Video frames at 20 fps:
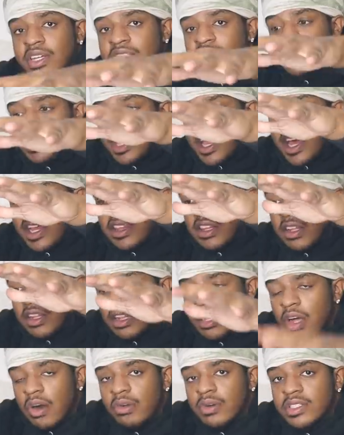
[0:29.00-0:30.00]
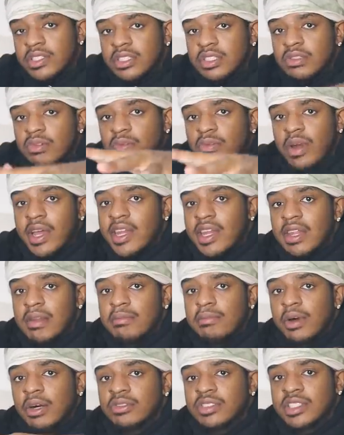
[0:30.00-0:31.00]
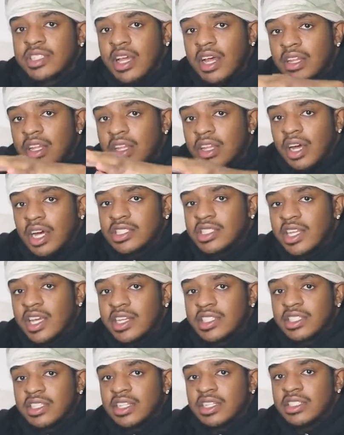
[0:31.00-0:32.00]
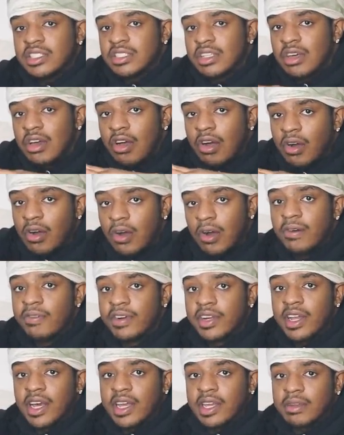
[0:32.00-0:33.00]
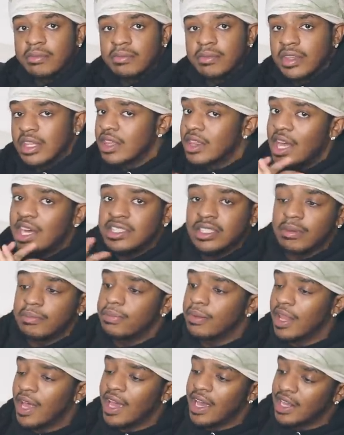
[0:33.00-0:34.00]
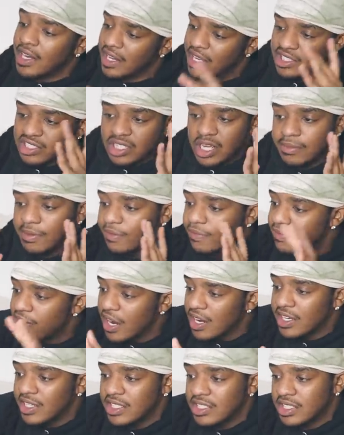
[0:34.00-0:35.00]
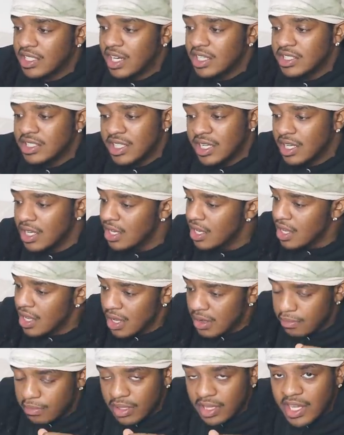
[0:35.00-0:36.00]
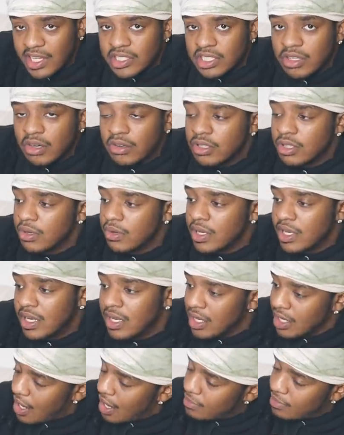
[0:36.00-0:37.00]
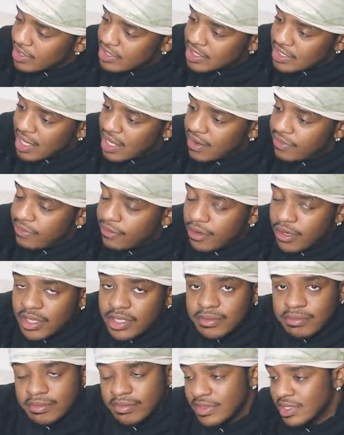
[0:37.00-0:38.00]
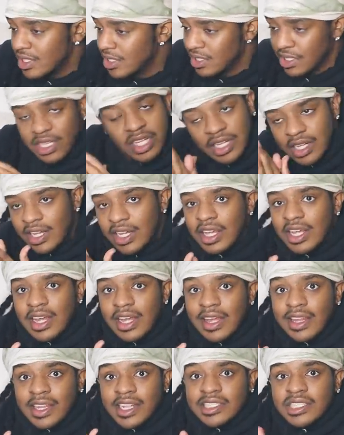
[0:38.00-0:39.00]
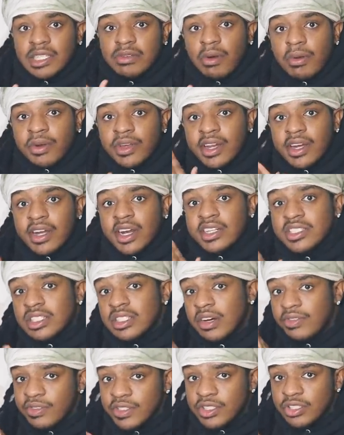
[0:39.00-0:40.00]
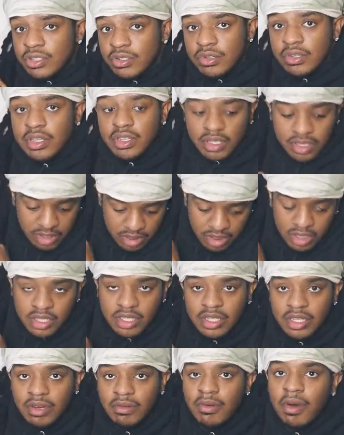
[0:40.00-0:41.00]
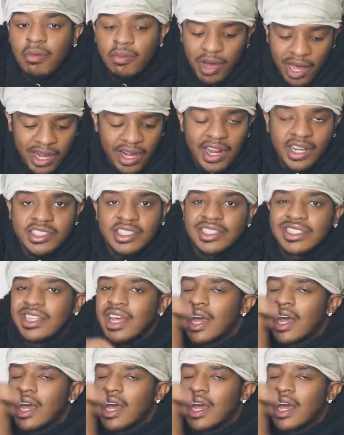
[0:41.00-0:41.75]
gonna stay at the lowest rated motel in Los Angeles overnight. That's the plan. It's gonna be fucking disgusting, but let's go do it. I'm excited for it, and let's see what we're getting ourselves into. Why did I just